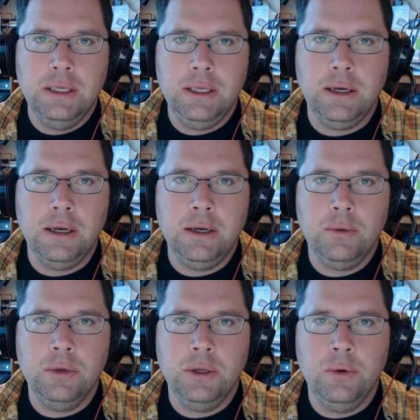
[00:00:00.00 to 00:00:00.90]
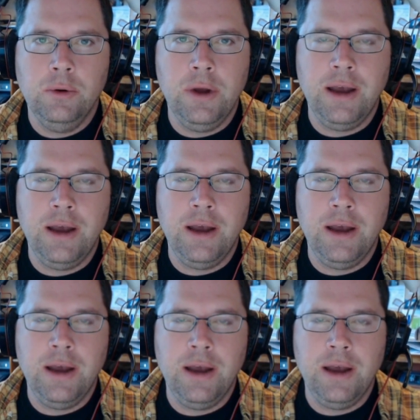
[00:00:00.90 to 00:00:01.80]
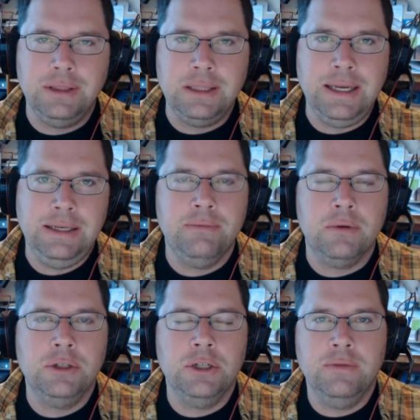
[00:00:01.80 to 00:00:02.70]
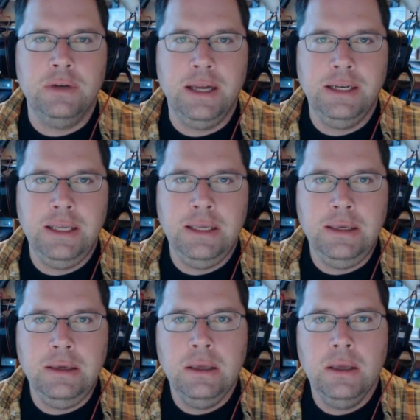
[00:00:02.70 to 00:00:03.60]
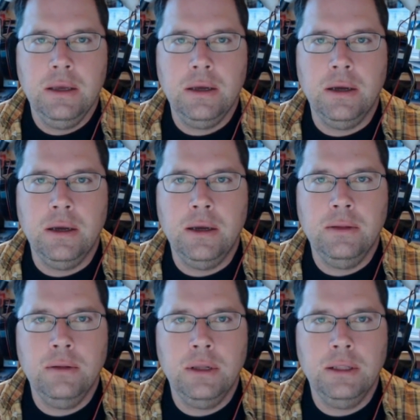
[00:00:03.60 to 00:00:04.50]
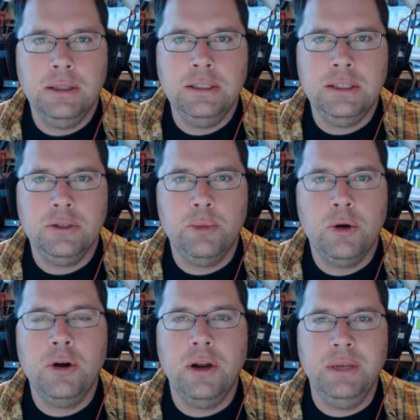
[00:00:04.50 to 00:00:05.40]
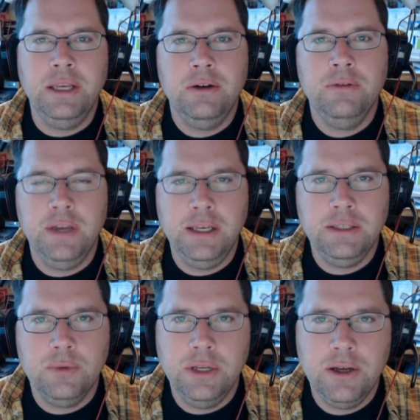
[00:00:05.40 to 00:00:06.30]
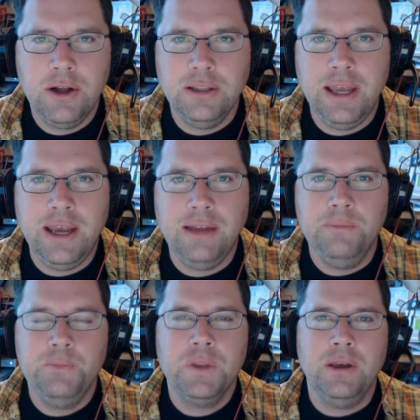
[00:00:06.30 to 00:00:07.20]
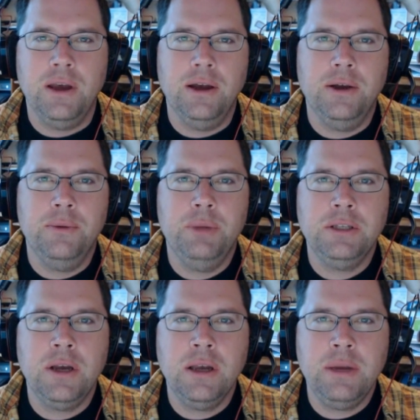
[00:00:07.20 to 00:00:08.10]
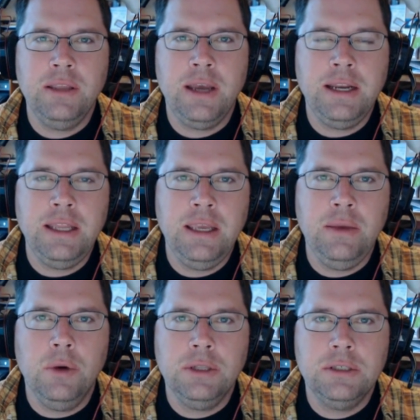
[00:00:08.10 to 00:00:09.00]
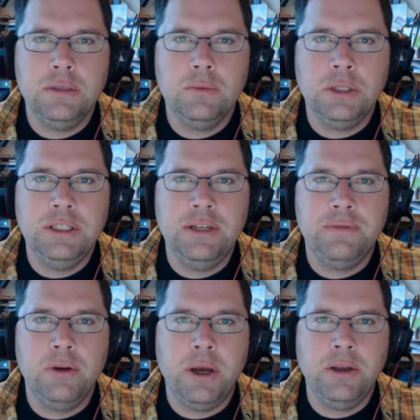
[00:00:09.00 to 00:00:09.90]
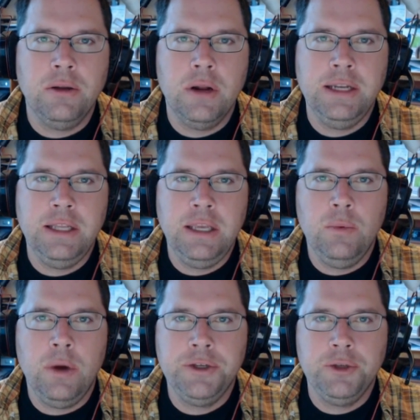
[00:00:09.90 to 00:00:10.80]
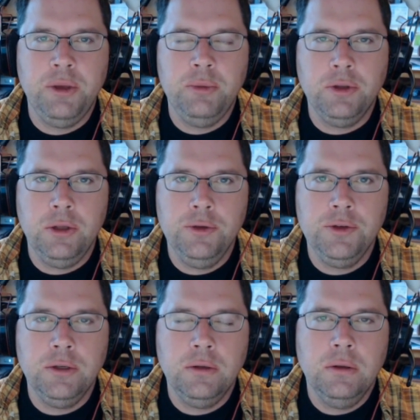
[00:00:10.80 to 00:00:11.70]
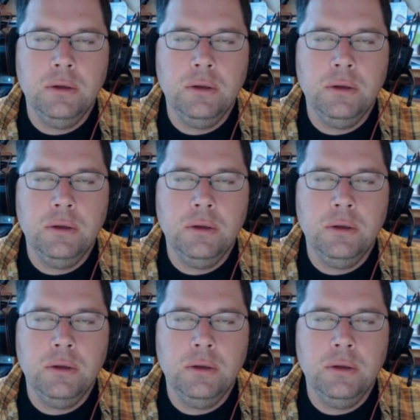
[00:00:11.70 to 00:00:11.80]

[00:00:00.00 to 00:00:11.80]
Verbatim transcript: uh, wh who have a kind of a light version of an IDE. Uh, at least it's a programming interface. We can call it that. Um, but talk about the IDE. What's what's different about your IDE? Why should people use it?